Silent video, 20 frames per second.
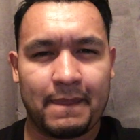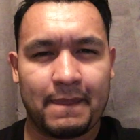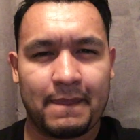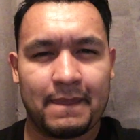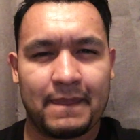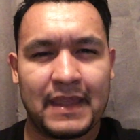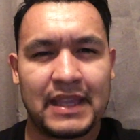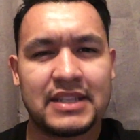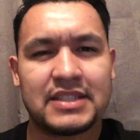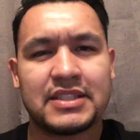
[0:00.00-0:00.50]

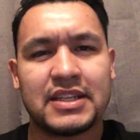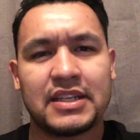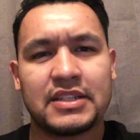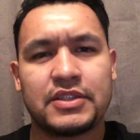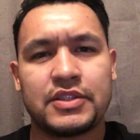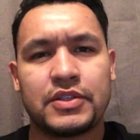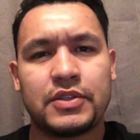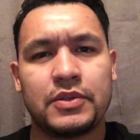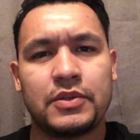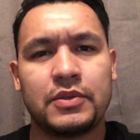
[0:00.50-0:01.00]
they
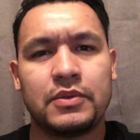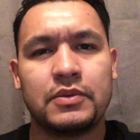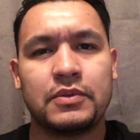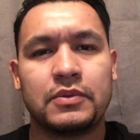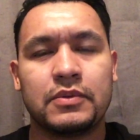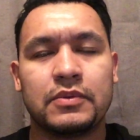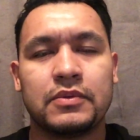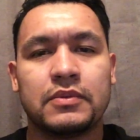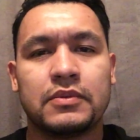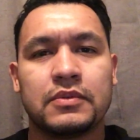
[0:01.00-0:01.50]
said
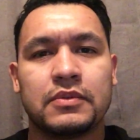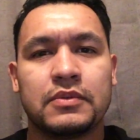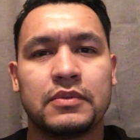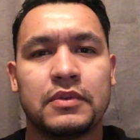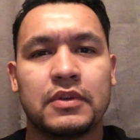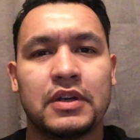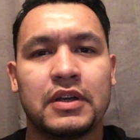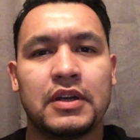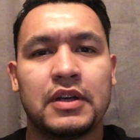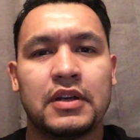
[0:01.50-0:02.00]
to
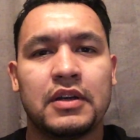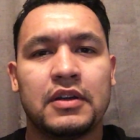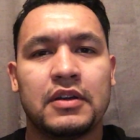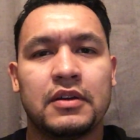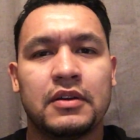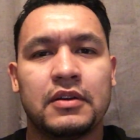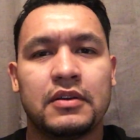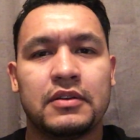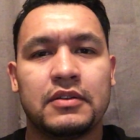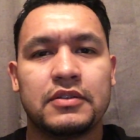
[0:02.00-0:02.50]

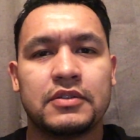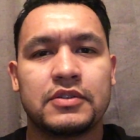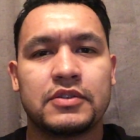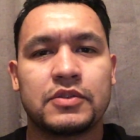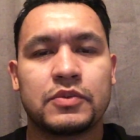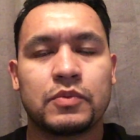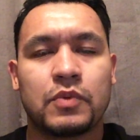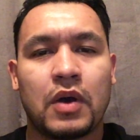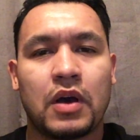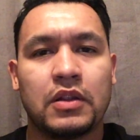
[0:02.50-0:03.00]

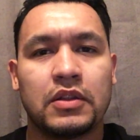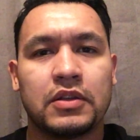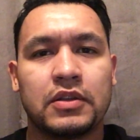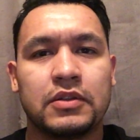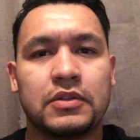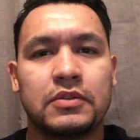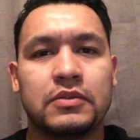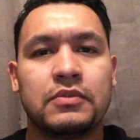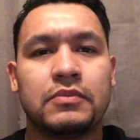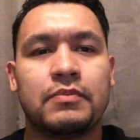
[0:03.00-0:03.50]

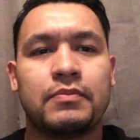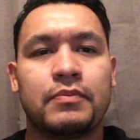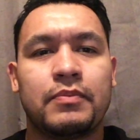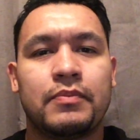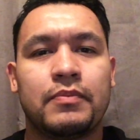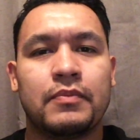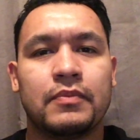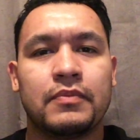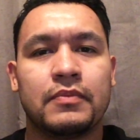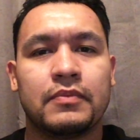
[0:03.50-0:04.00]
swallow
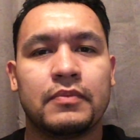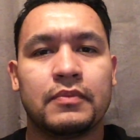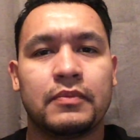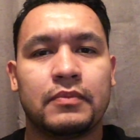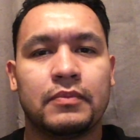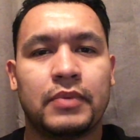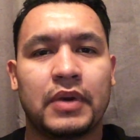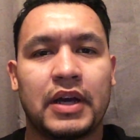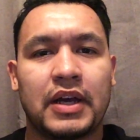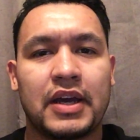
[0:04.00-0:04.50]

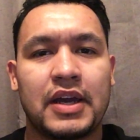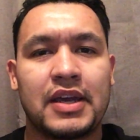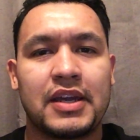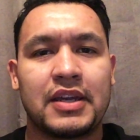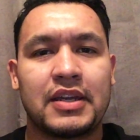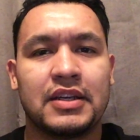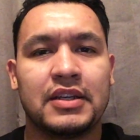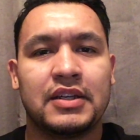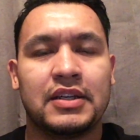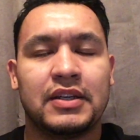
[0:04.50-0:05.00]

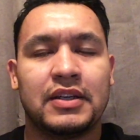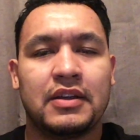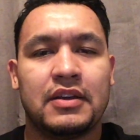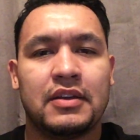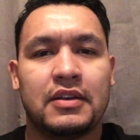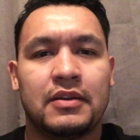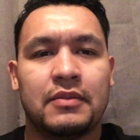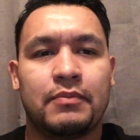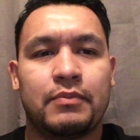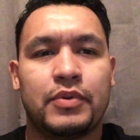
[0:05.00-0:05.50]
by
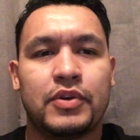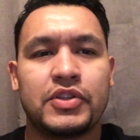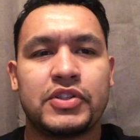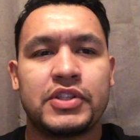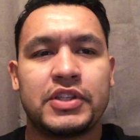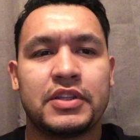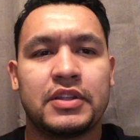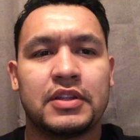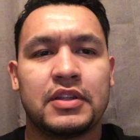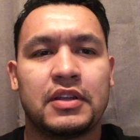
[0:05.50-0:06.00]

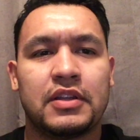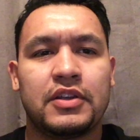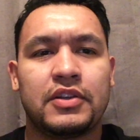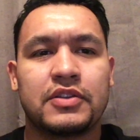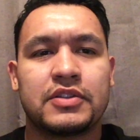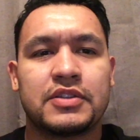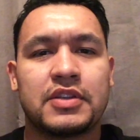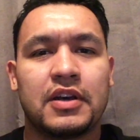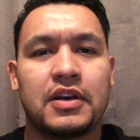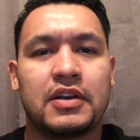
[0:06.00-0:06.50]
pushing
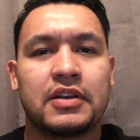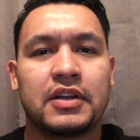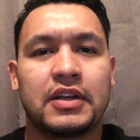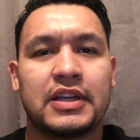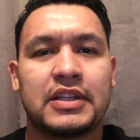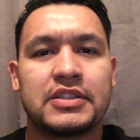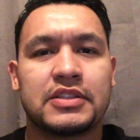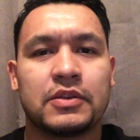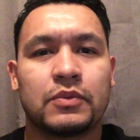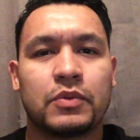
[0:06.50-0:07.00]
your tongue
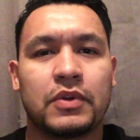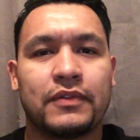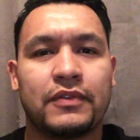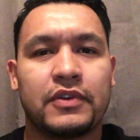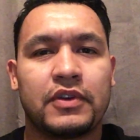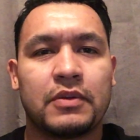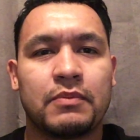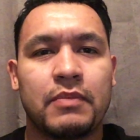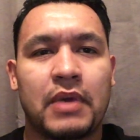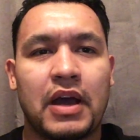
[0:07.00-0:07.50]
against the roof
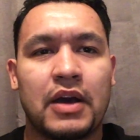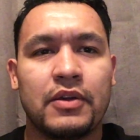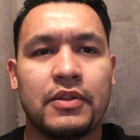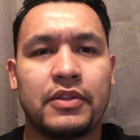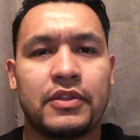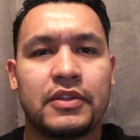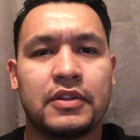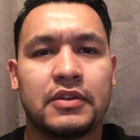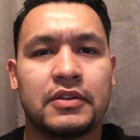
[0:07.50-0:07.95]
of your mouth